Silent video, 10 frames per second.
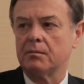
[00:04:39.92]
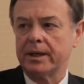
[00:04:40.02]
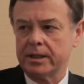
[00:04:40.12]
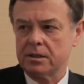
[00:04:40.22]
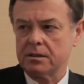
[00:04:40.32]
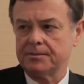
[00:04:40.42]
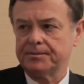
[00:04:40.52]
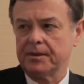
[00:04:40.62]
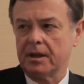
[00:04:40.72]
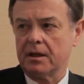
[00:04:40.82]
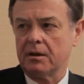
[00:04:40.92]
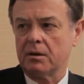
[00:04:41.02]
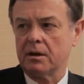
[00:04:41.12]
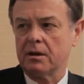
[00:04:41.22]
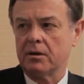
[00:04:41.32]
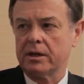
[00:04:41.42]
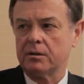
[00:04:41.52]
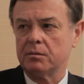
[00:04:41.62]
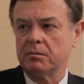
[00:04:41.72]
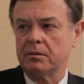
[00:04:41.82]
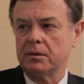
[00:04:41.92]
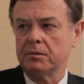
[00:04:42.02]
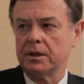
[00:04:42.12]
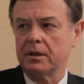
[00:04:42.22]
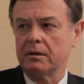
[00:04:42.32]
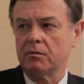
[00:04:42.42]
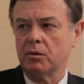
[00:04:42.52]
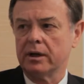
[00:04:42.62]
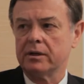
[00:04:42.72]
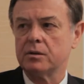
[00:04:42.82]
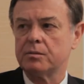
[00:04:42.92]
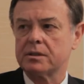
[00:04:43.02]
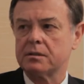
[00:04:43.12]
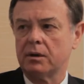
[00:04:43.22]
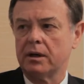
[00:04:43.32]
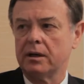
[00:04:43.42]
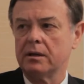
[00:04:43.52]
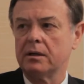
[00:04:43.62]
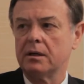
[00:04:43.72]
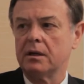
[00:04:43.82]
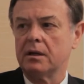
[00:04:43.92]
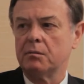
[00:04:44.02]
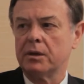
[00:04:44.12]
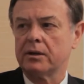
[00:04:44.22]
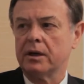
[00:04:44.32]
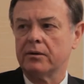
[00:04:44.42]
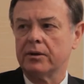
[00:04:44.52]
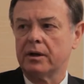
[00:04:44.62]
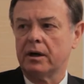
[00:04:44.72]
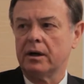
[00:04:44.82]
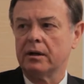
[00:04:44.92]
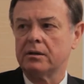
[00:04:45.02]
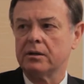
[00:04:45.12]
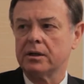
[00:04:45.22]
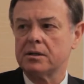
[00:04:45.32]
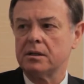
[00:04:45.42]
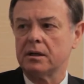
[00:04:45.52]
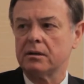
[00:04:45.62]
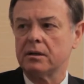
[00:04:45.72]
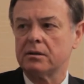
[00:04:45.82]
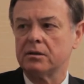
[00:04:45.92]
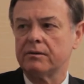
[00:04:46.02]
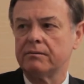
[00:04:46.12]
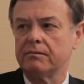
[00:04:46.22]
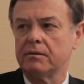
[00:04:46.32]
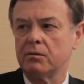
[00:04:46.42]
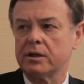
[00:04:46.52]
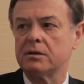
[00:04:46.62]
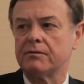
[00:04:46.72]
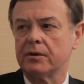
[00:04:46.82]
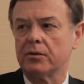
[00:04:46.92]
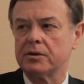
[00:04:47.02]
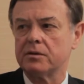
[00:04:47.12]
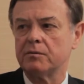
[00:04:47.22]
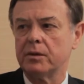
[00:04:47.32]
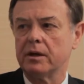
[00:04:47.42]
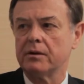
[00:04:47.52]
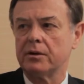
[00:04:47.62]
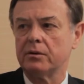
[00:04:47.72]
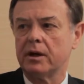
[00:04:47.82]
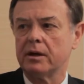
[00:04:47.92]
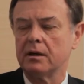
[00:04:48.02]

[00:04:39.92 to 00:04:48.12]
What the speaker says: patient, where you had to be willing to persuade, but at the end of the day, to the extent that once you'd felt that you'd been through